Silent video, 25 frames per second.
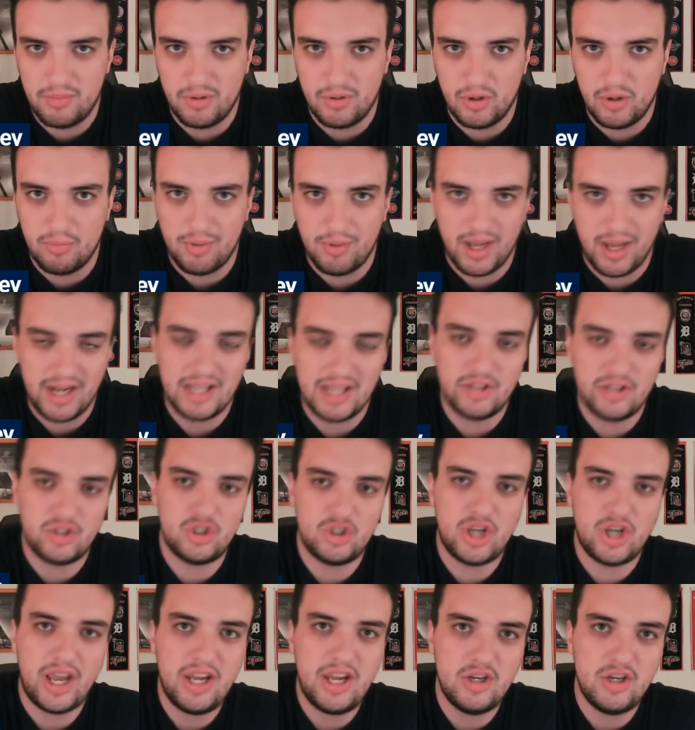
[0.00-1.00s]
bullpen. His
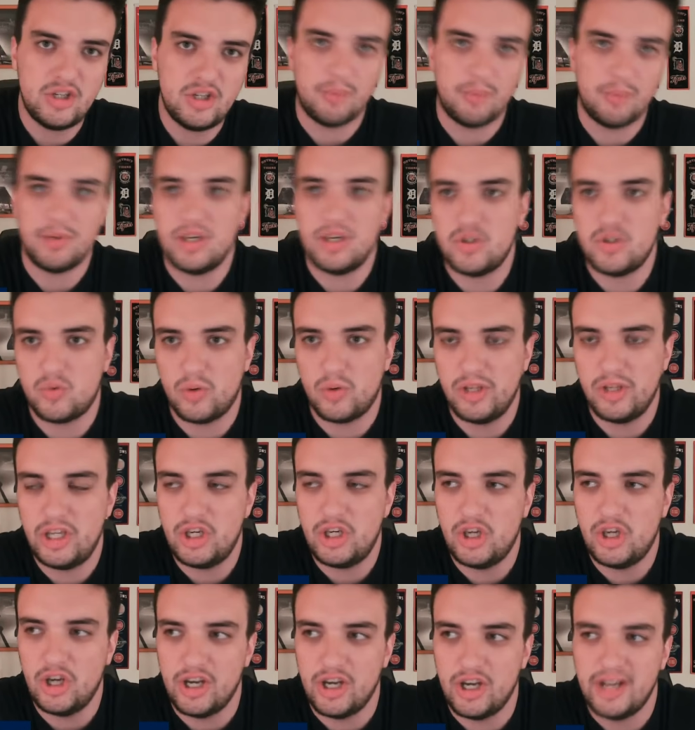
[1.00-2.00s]
changeup is really
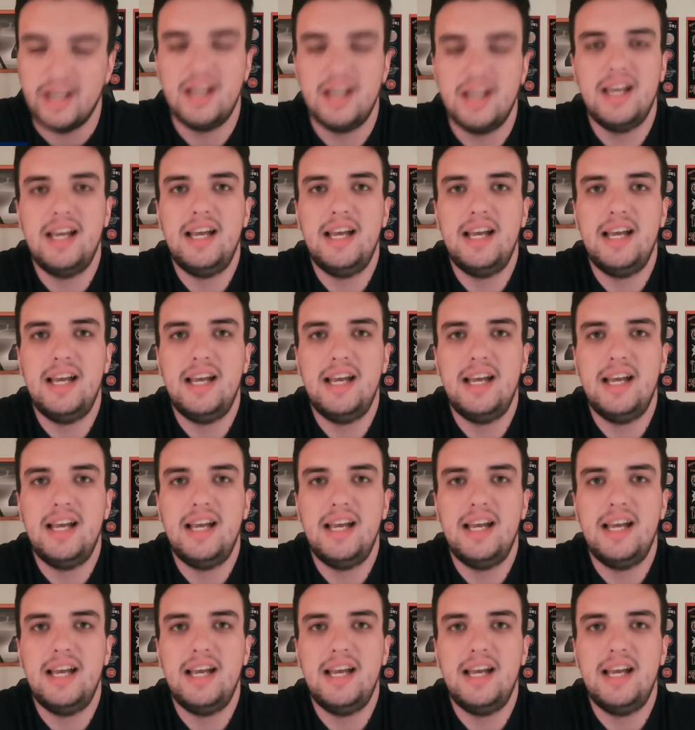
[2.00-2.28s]
good.